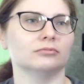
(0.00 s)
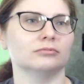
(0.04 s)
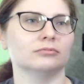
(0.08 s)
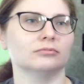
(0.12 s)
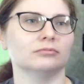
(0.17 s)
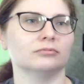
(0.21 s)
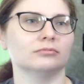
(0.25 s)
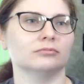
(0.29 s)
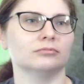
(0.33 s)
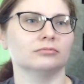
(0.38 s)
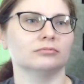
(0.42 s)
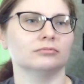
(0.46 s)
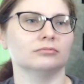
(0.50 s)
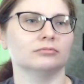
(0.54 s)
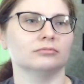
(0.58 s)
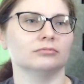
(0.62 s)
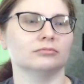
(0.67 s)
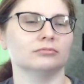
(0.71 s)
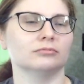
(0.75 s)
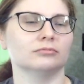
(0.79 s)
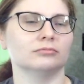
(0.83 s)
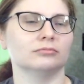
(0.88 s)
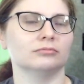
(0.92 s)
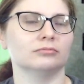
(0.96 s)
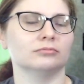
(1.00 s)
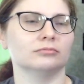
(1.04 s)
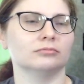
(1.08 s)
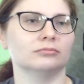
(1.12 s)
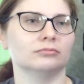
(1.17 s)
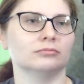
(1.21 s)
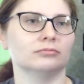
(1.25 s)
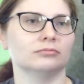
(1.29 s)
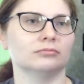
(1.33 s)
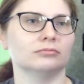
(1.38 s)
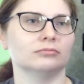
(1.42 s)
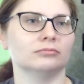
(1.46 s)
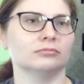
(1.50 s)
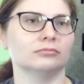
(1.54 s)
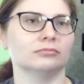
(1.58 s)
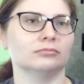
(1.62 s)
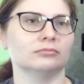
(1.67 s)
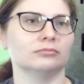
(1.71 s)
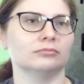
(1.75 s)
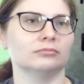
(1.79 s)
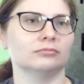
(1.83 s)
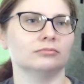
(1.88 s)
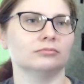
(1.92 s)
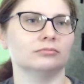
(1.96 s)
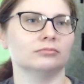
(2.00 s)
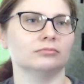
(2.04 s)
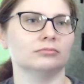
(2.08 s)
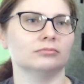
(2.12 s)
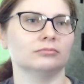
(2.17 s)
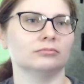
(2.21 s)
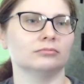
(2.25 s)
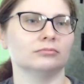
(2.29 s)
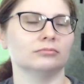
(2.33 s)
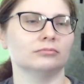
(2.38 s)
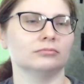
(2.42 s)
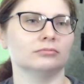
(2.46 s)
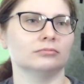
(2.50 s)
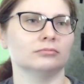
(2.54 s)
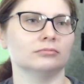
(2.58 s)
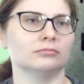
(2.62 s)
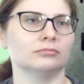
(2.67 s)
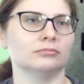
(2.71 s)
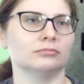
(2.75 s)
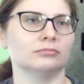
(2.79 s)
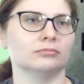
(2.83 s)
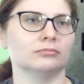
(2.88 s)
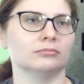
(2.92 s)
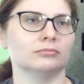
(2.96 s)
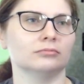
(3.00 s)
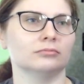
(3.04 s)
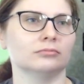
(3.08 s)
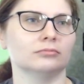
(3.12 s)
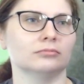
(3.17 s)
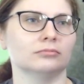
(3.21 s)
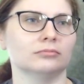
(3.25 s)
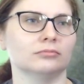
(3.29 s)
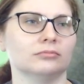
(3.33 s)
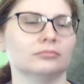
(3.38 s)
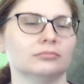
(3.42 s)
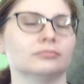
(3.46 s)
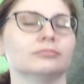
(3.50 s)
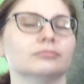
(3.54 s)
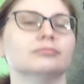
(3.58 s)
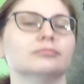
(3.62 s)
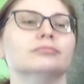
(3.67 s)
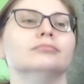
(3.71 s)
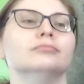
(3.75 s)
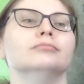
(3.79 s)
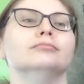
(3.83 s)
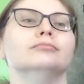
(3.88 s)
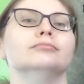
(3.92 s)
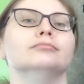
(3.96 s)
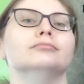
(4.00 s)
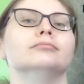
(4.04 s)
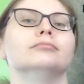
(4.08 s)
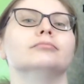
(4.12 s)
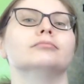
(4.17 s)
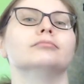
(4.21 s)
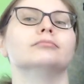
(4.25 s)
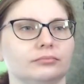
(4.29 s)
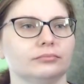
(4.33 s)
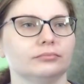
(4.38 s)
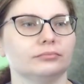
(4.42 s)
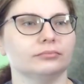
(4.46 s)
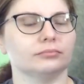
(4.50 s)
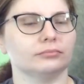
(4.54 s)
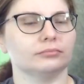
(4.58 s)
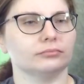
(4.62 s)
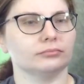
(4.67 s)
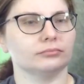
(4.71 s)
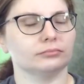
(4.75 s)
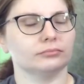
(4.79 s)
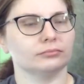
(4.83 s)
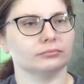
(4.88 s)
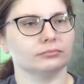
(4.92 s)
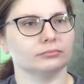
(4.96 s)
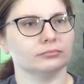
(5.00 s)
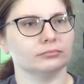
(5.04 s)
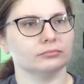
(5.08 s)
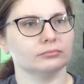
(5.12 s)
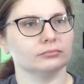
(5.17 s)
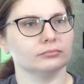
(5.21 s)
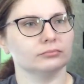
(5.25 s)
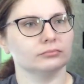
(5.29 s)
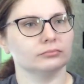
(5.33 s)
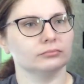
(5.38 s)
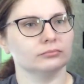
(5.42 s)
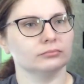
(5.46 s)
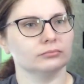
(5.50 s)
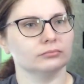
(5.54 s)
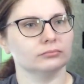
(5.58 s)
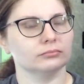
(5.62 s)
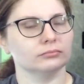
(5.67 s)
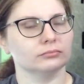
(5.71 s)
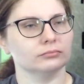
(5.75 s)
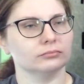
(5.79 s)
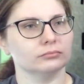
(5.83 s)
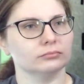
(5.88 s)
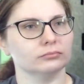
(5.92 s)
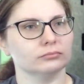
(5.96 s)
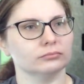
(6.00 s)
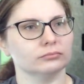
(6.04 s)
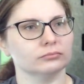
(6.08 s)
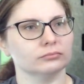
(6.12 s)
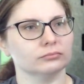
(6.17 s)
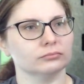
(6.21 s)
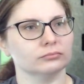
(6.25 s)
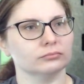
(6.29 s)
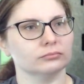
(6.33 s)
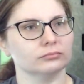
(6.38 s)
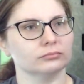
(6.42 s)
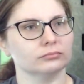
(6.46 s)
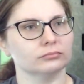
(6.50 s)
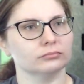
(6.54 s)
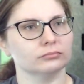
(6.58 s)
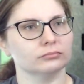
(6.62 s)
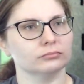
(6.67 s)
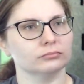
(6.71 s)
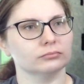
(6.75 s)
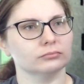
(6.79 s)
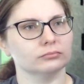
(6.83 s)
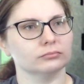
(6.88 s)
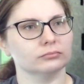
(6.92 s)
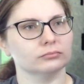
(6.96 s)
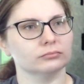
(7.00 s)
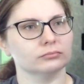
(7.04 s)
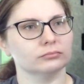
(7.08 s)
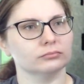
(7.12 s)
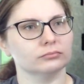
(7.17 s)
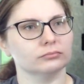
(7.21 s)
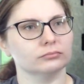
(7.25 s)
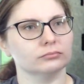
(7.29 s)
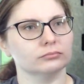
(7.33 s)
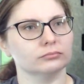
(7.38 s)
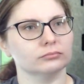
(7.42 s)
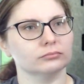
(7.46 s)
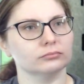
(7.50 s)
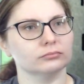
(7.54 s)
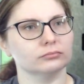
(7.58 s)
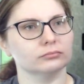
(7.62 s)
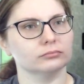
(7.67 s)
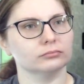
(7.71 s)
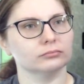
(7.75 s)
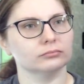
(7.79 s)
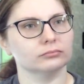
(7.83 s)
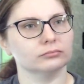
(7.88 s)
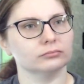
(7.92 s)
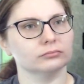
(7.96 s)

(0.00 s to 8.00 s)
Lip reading: (silent)